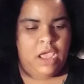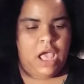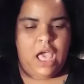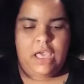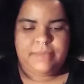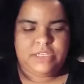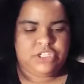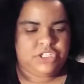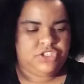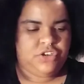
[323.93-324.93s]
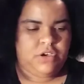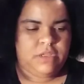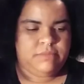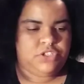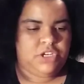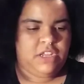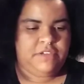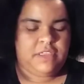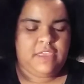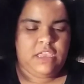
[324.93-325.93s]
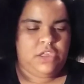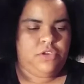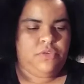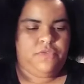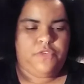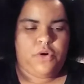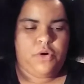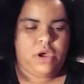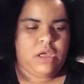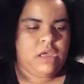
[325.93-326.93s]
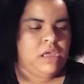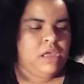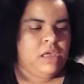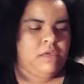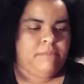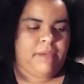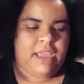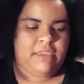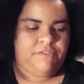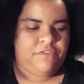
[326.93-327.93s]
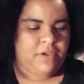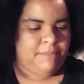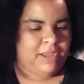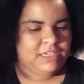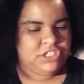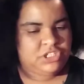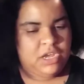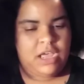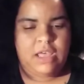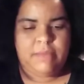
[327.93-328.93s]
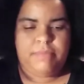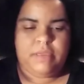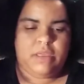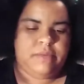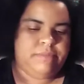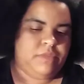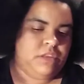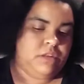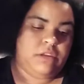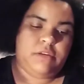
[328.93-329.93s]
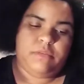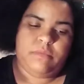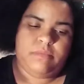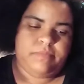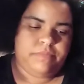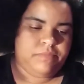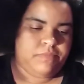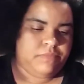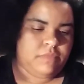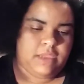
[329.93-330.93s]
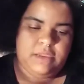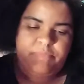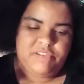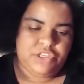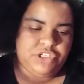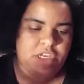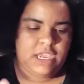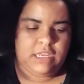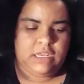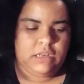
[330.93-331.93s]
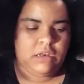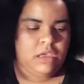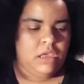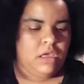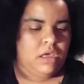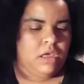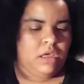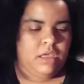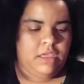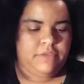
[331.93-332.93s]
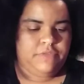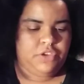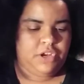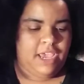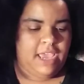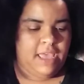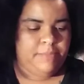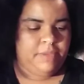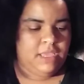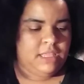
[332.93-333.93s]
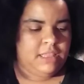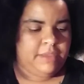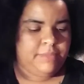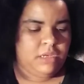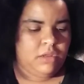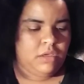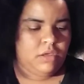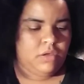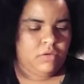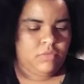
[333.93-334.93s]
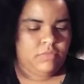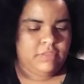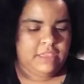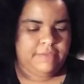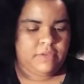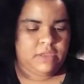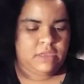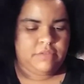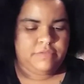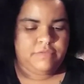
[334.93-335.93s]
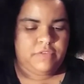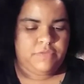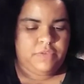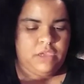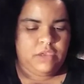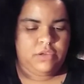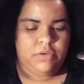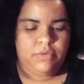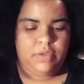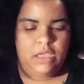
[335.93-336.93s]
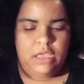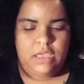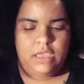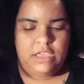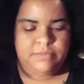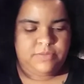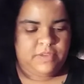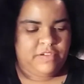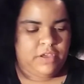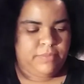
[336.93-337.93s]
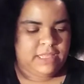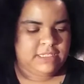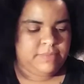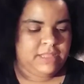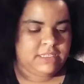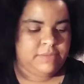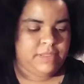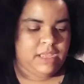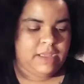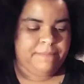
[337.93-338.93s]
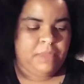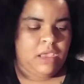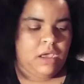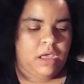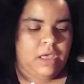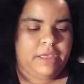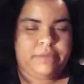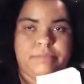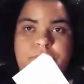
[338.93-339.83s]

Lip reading: It's just your generic thank you for buying from my shop. You know, I appreciate it. If you're not happy, let me know. Leave a review. Helps me grow, blah, blah, blah, blah.